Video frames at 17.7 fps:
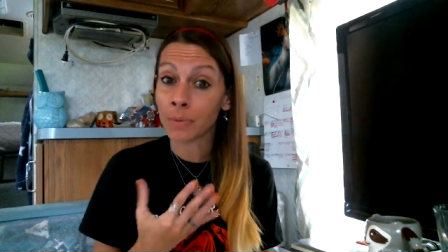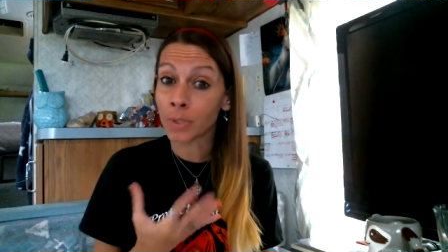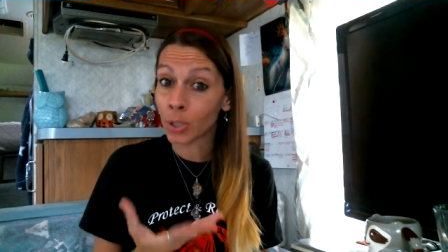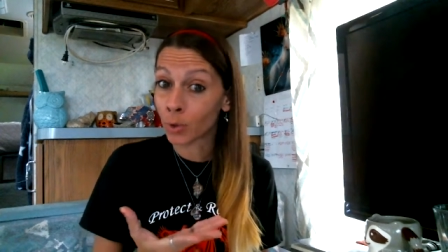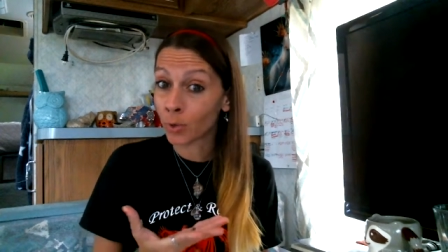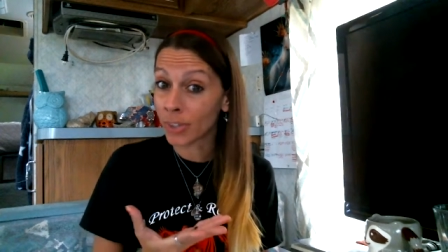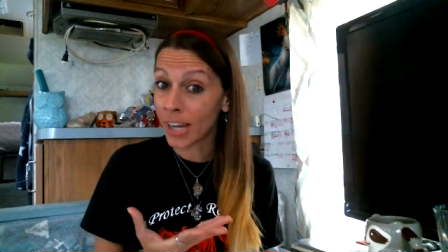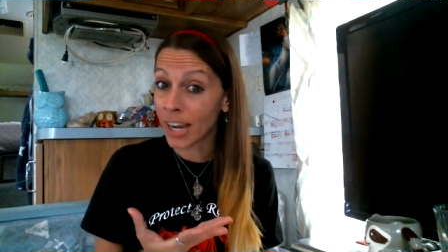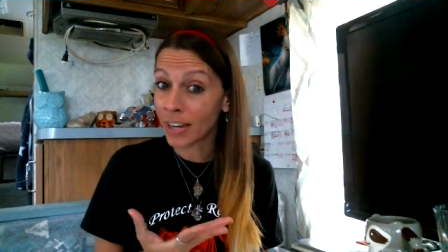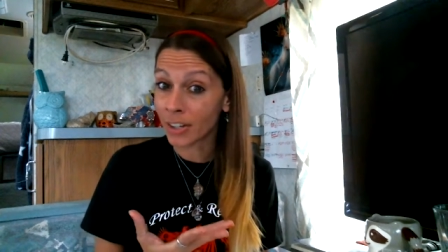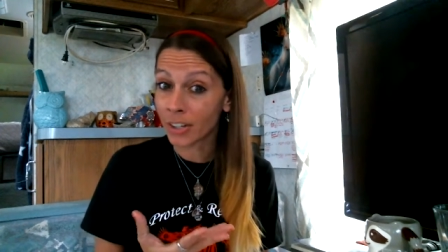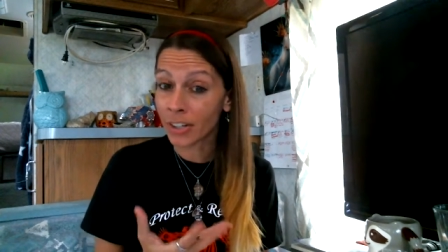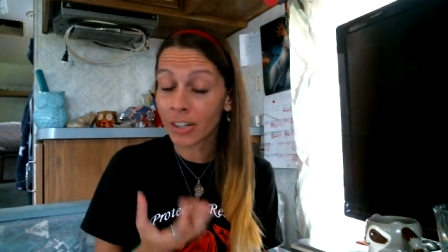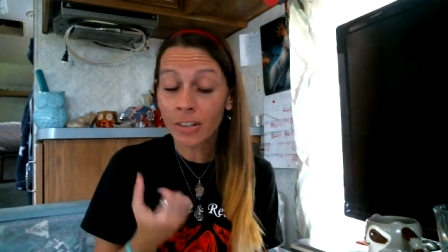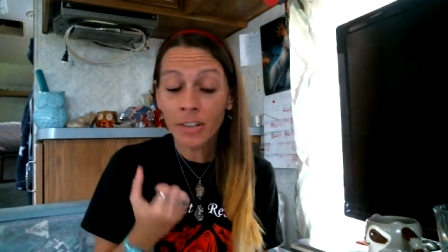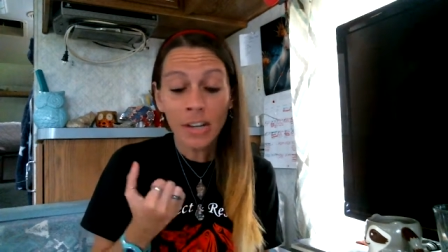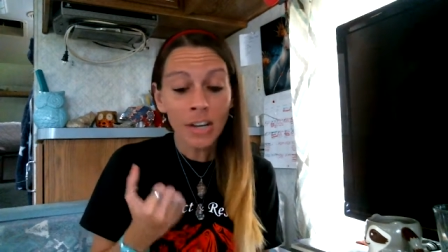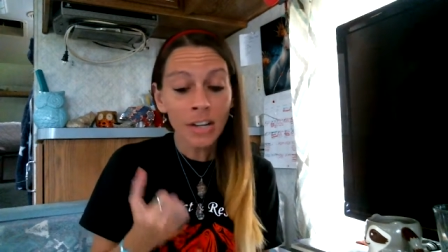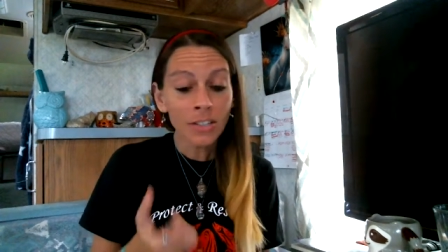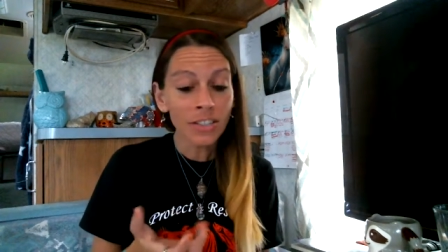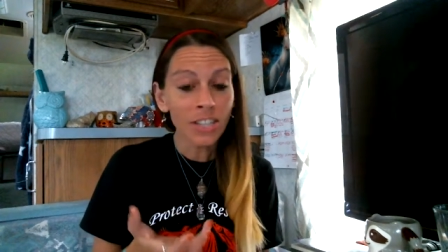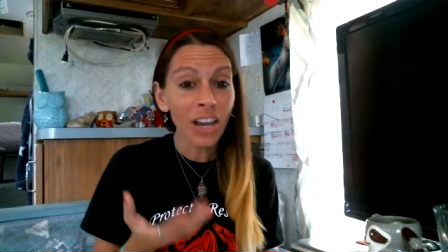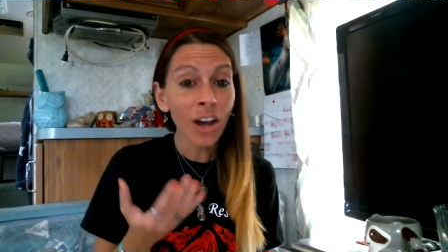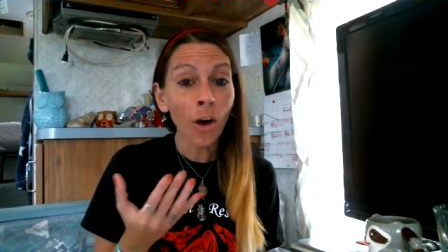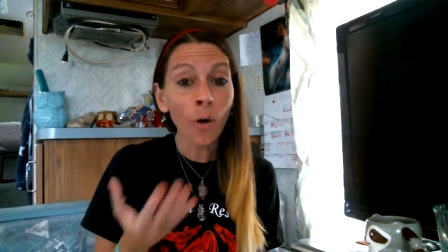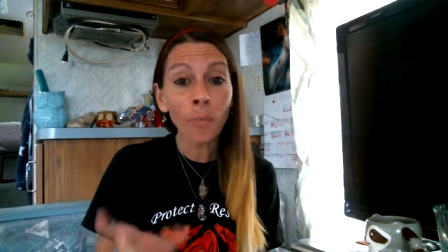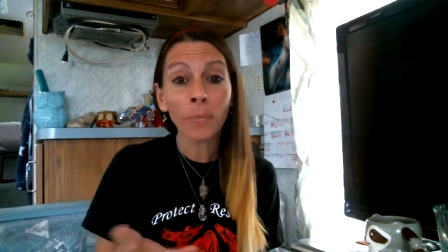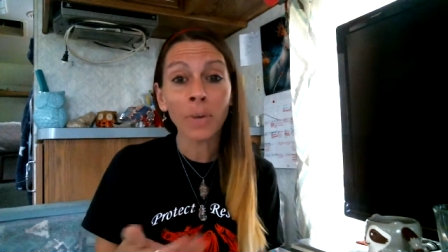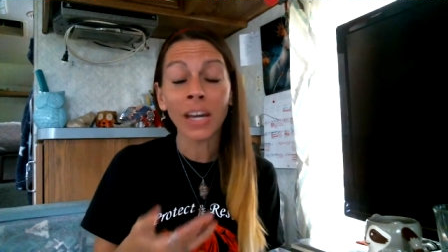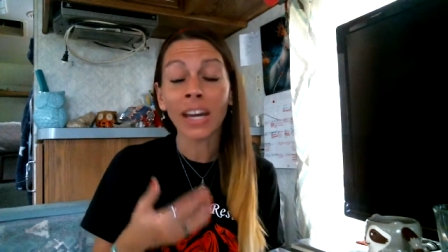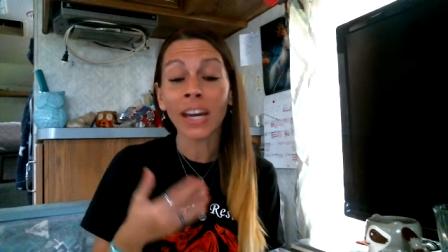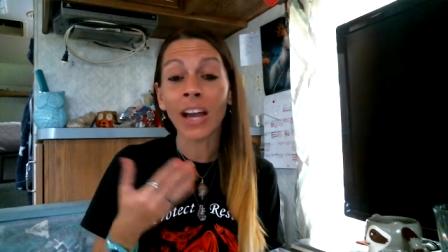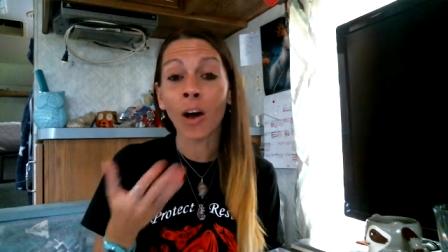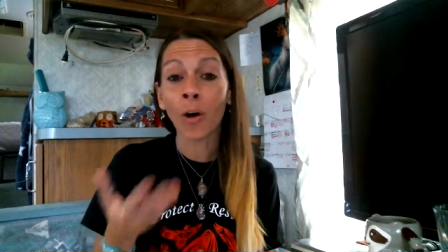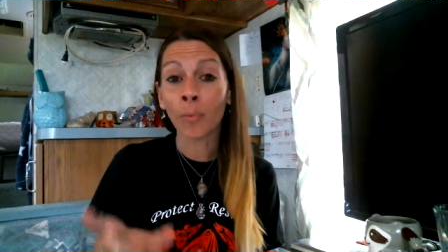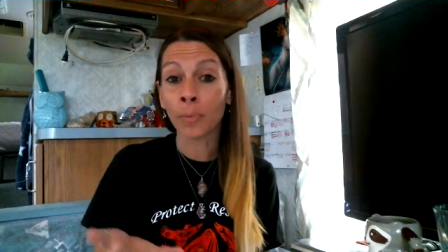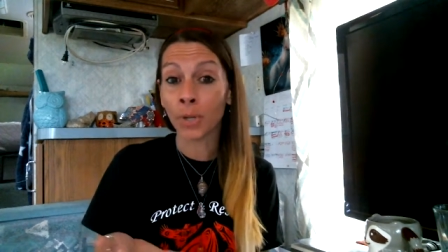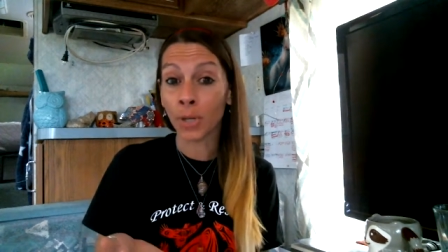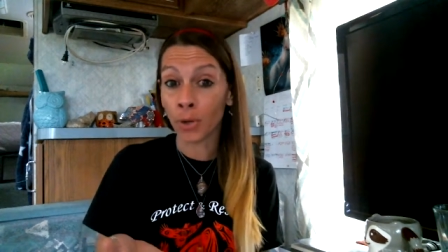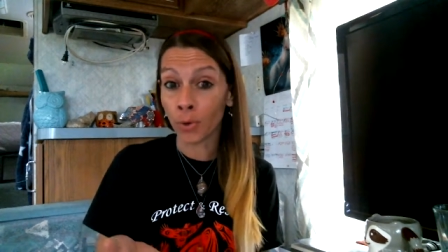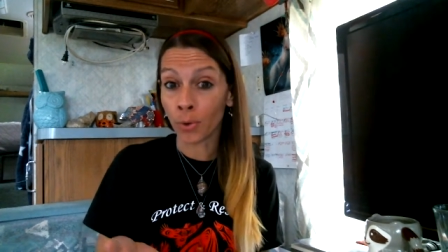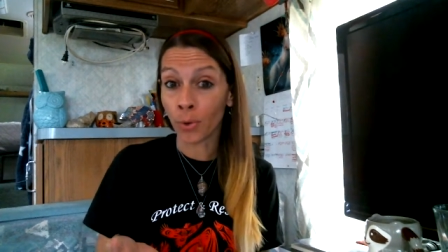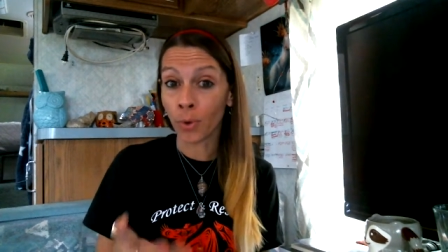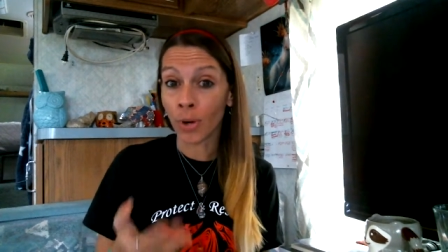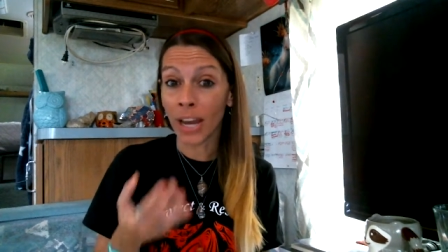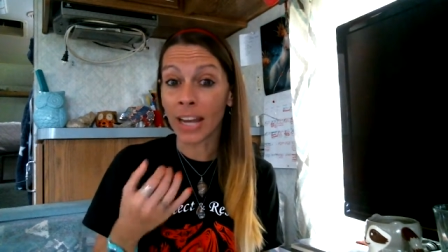Creator to help me help you